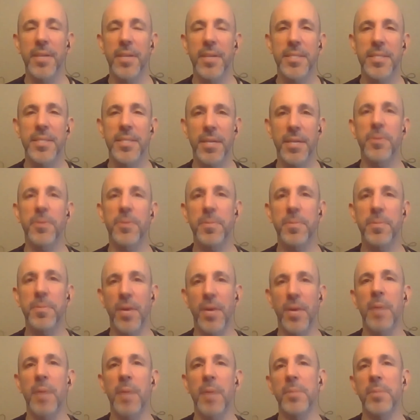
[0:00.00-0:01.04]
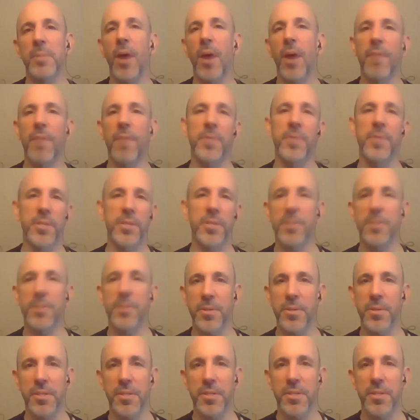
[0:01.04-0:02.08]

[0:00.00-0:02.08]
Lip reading: Sell the problem, offer the solution.